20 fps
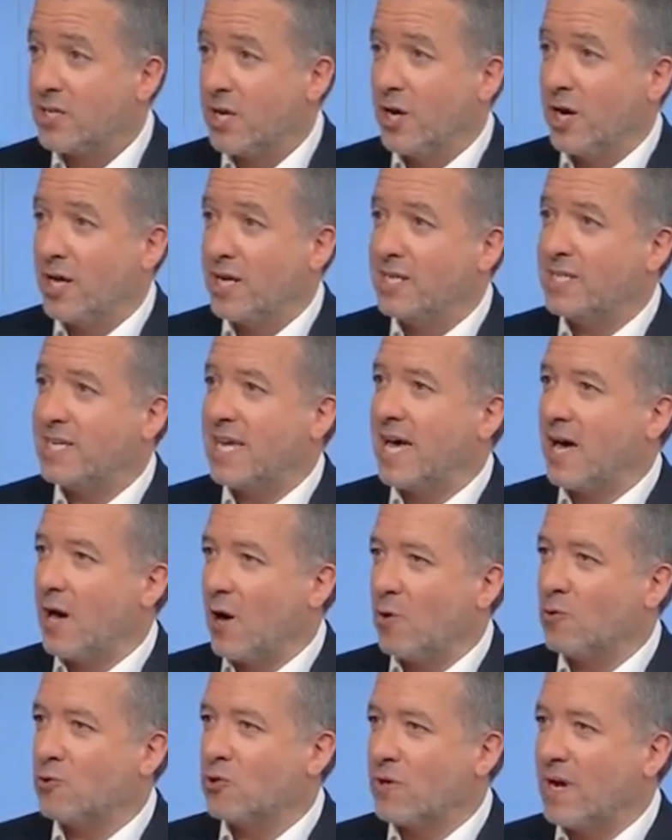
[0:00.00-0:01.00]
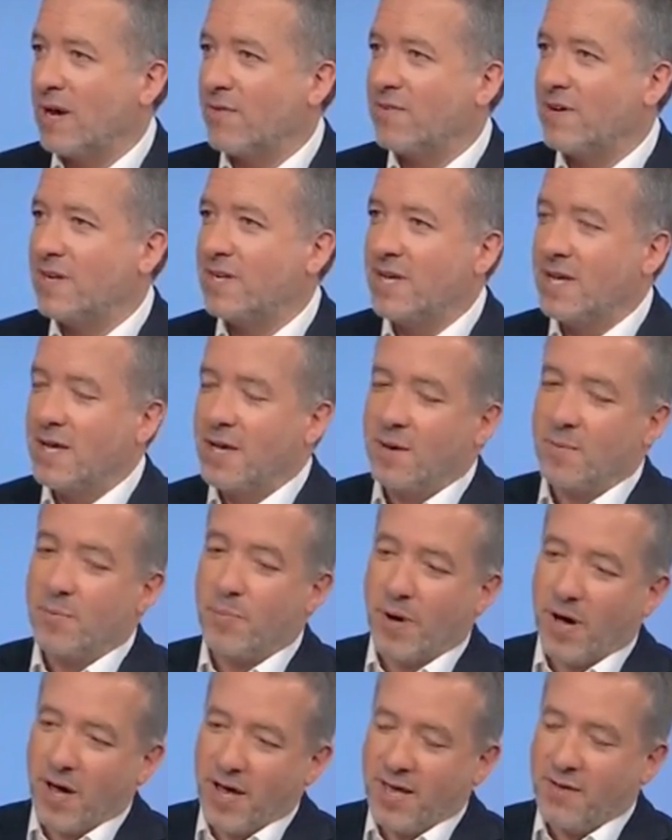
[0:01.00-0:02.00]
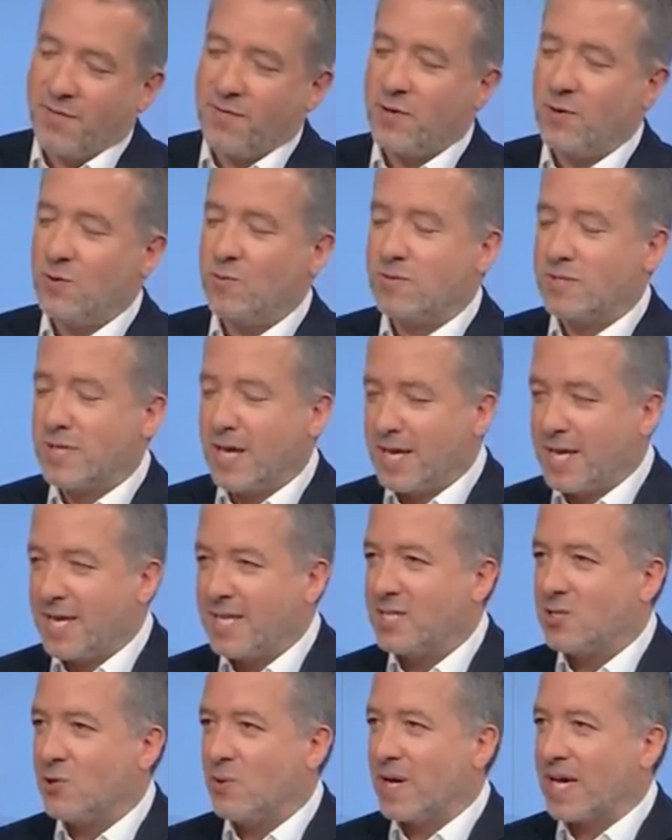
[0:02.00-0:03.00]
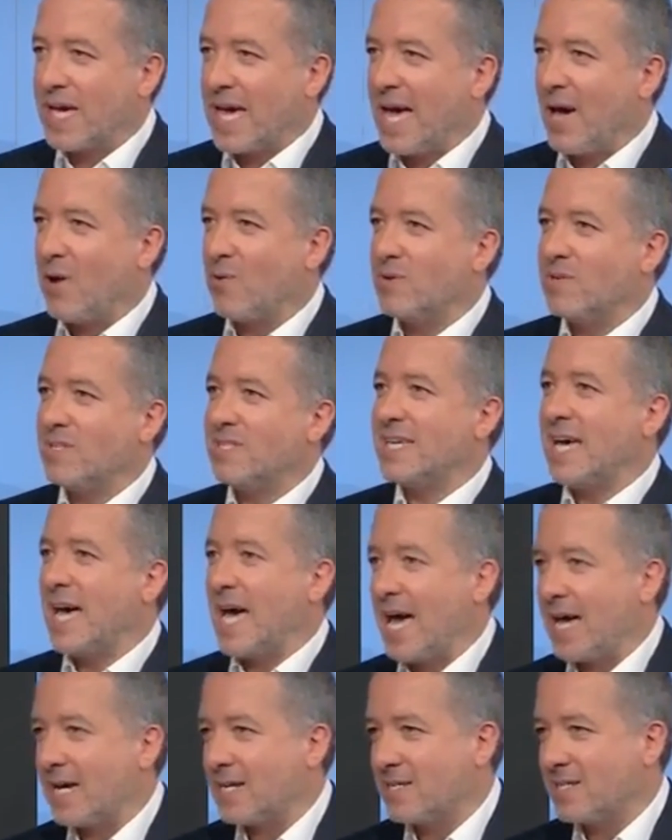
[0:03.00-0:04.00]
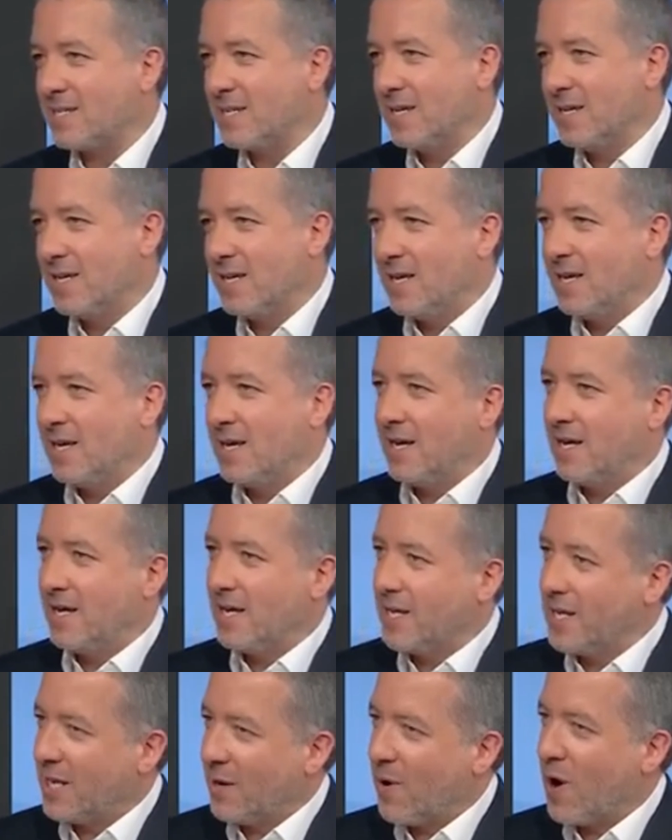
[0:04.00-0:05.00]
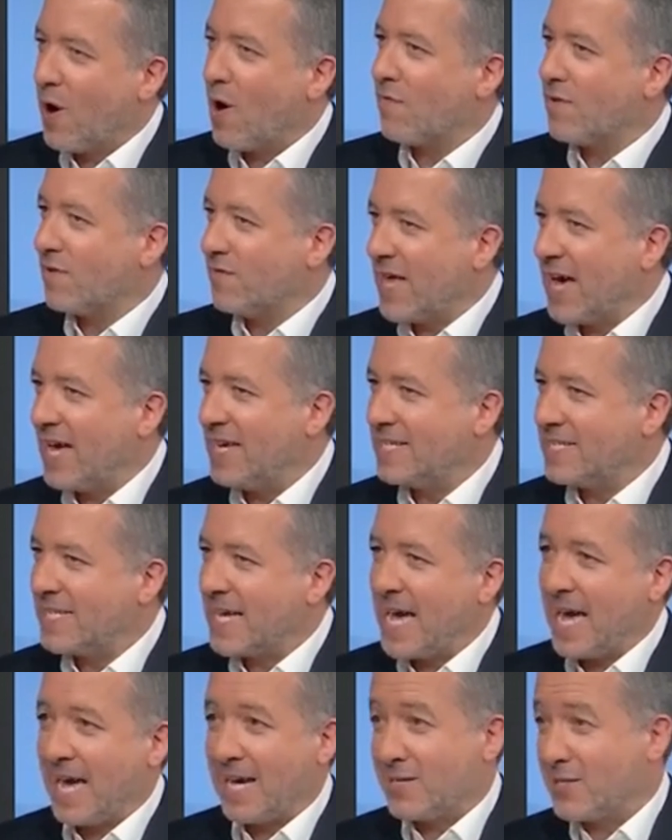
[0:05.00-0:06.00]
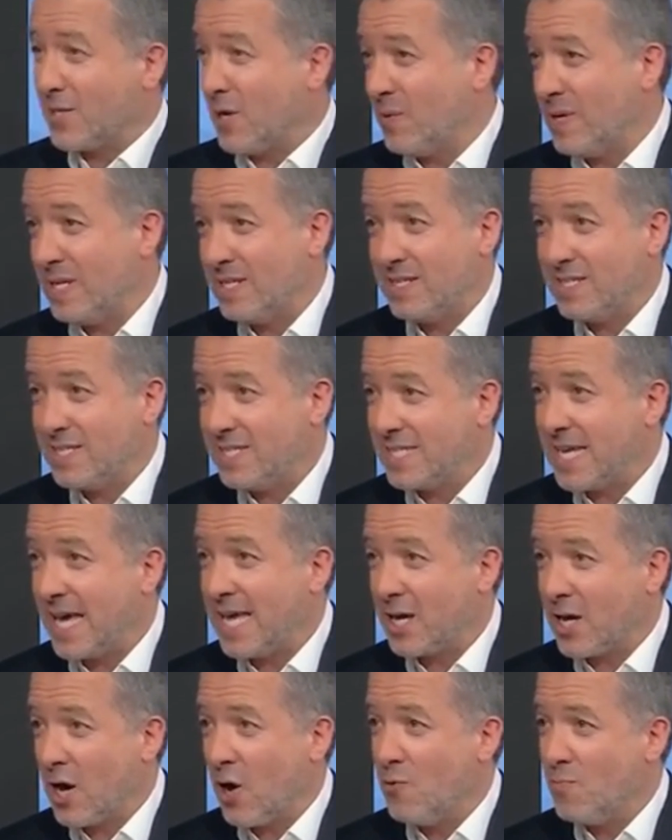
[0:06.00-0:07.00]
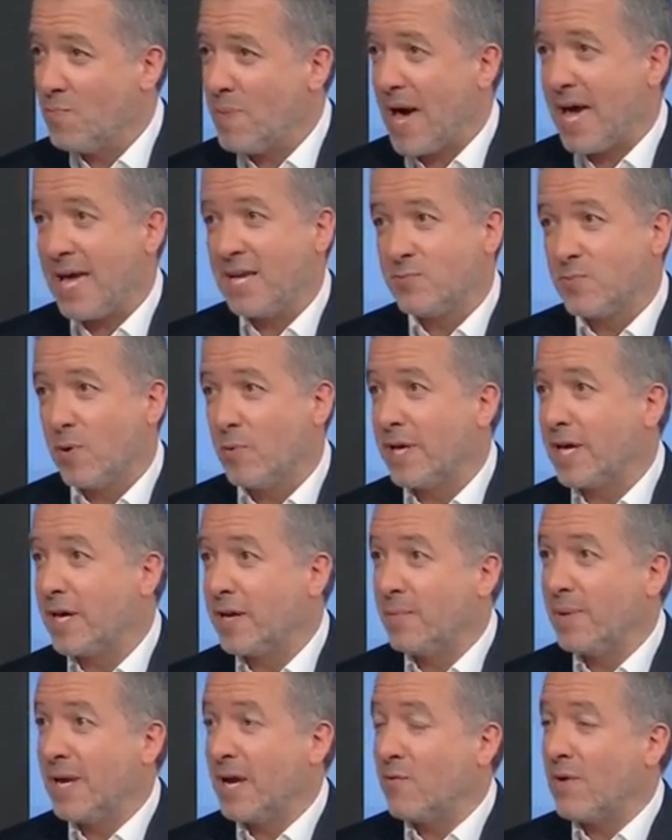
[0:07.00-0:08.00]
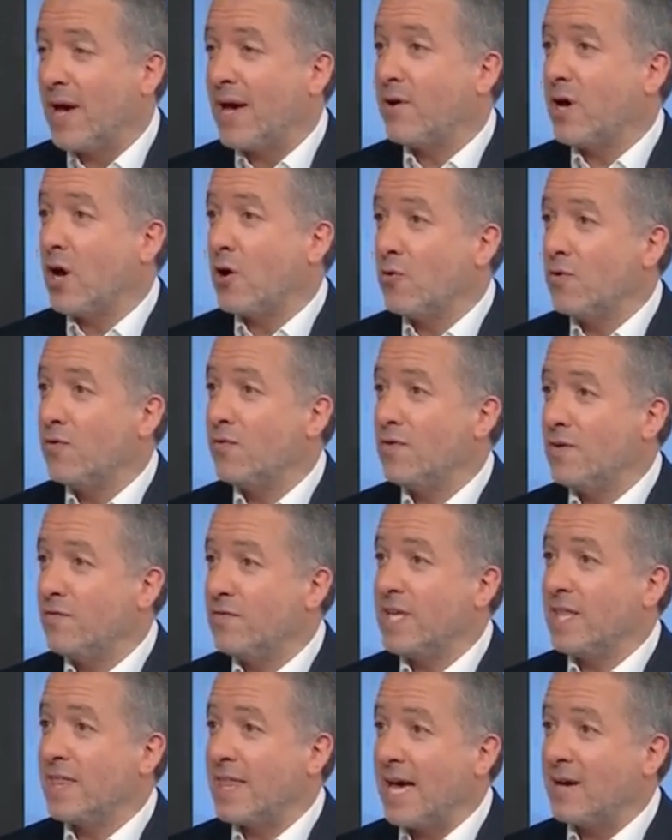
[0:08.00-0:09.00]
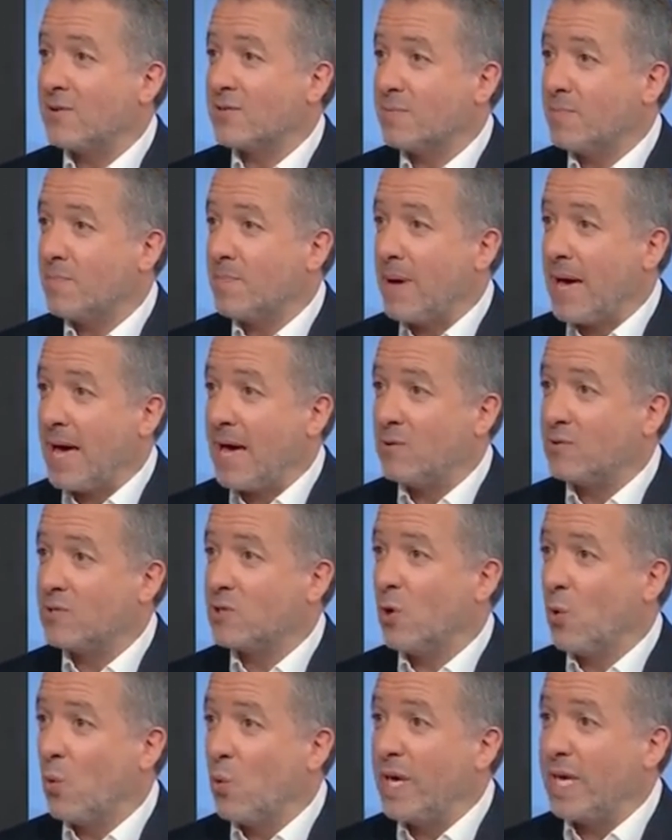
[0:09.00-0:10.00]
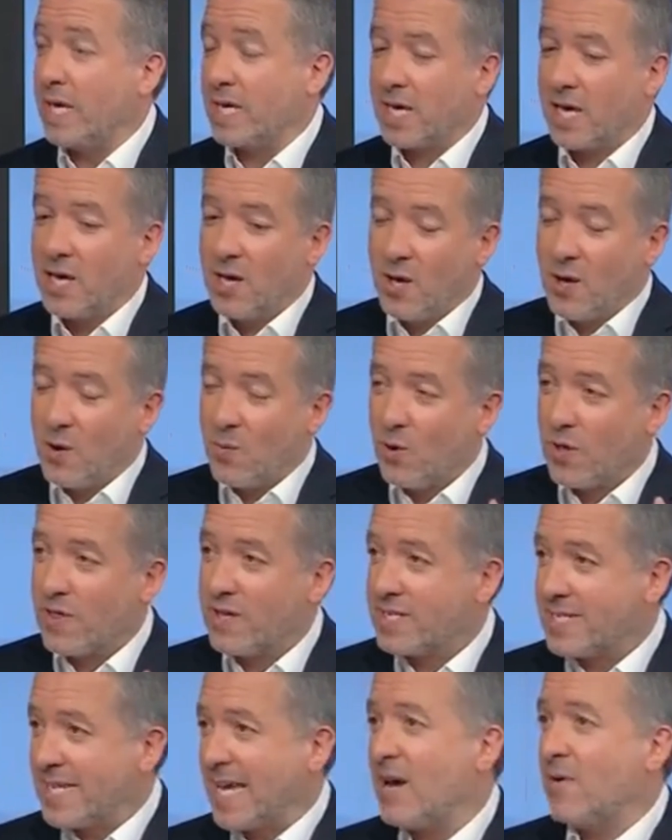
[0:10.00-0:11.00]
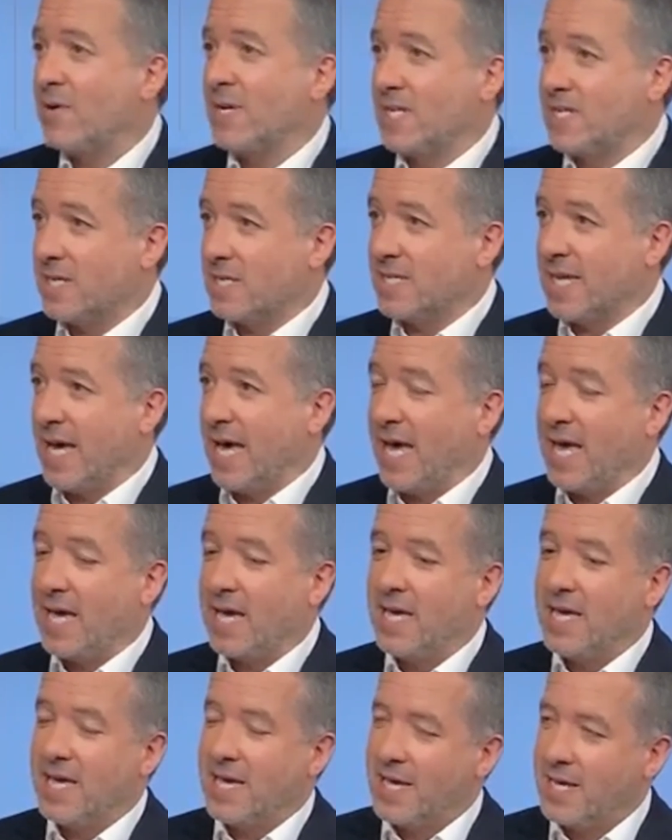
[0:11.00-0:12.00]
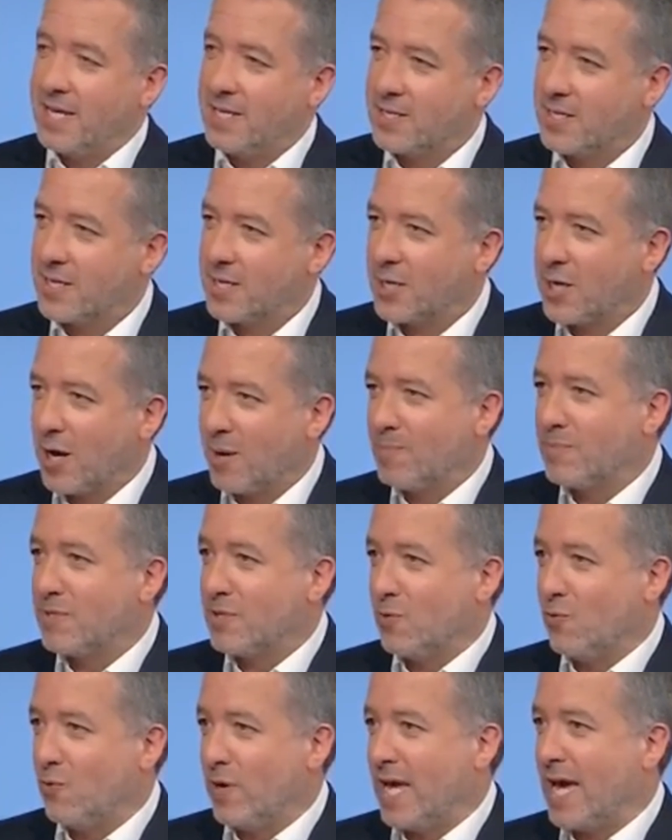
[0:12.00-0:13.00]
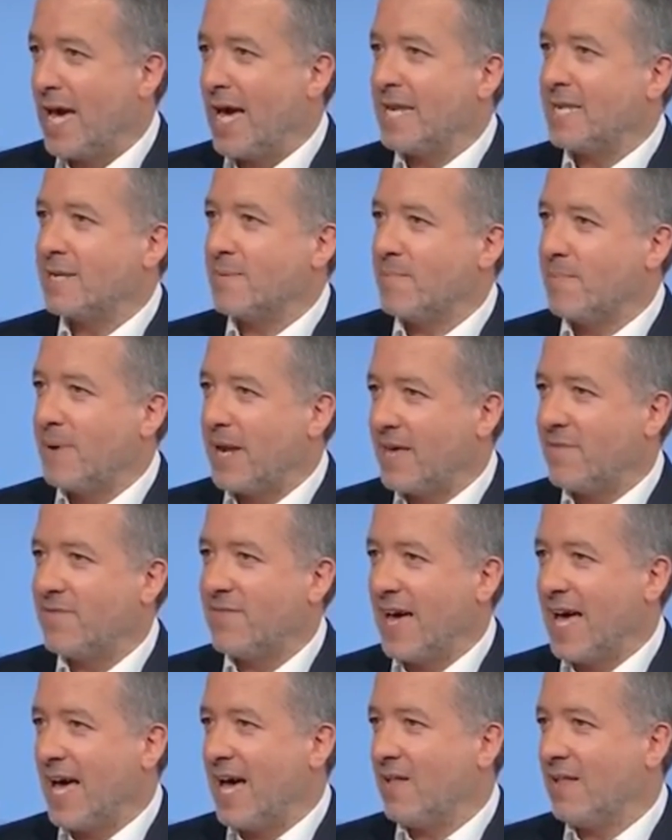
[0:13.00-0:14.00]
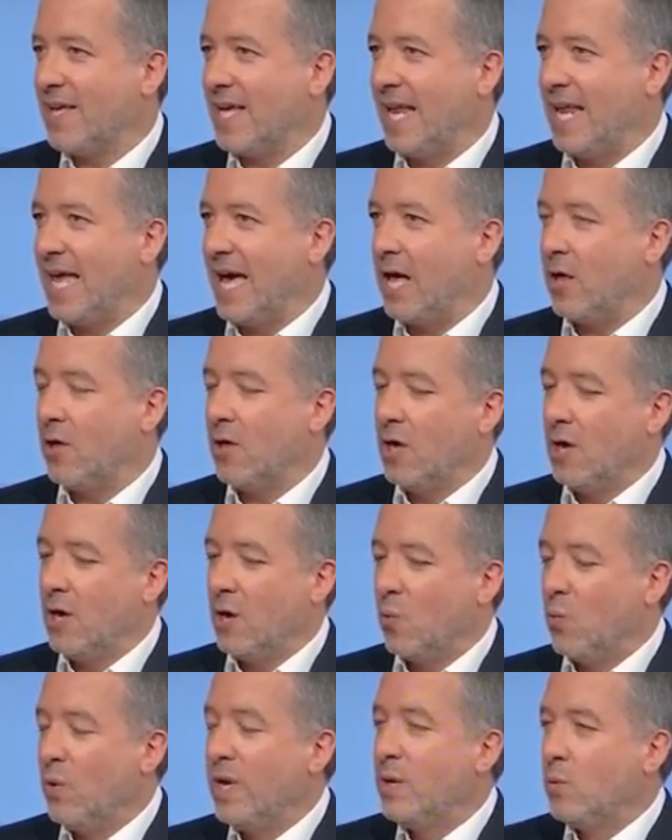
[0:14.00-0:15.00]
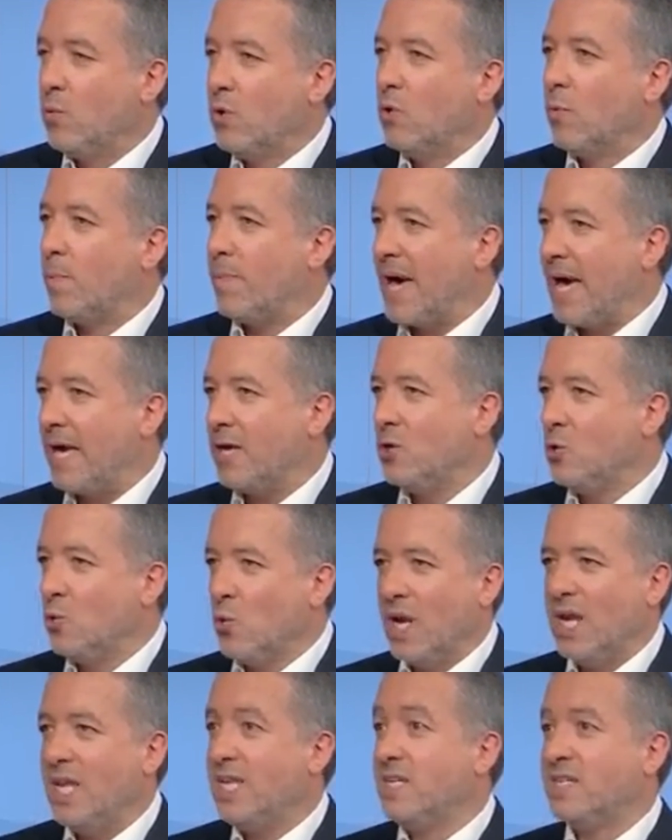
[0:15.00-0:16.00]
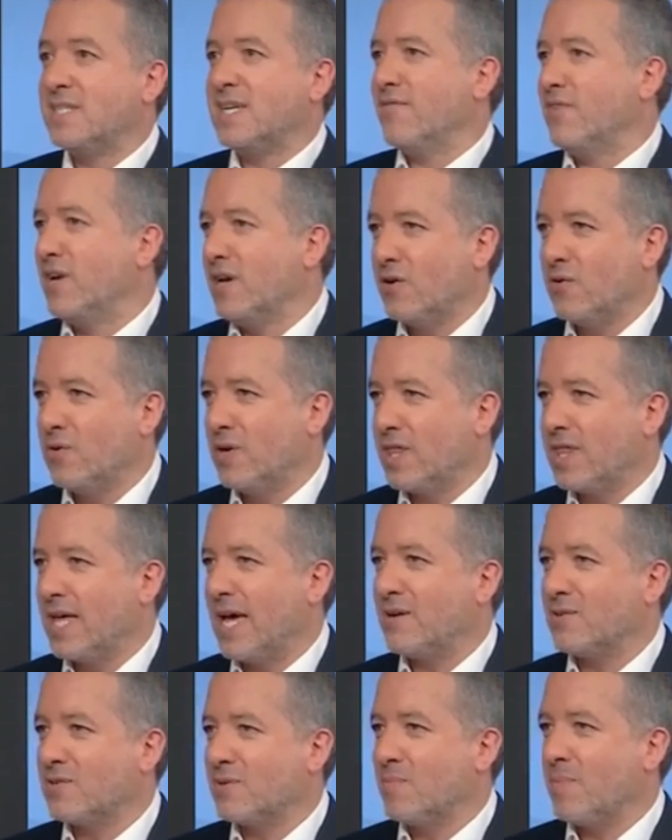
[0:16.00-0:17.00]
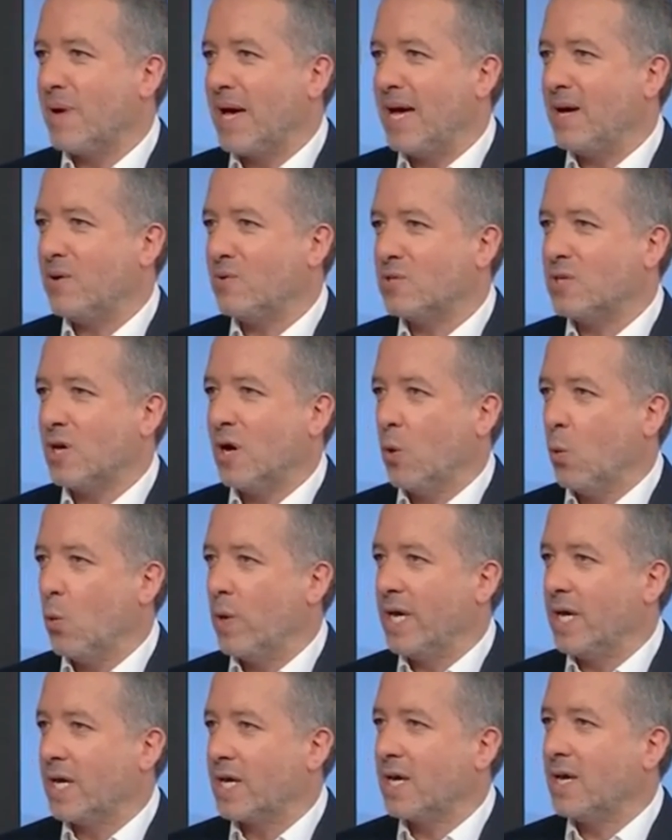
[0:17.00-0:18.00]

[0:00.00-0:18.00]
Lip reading: earners at Old Trafford. But if you take into account tax, half of that is tax. So his take-home pay is probably going to be around £150,000 a week. What the Saudis are saying is come to Riyadh, play for Al-Hilal. We will pay you at least £700,000 a week.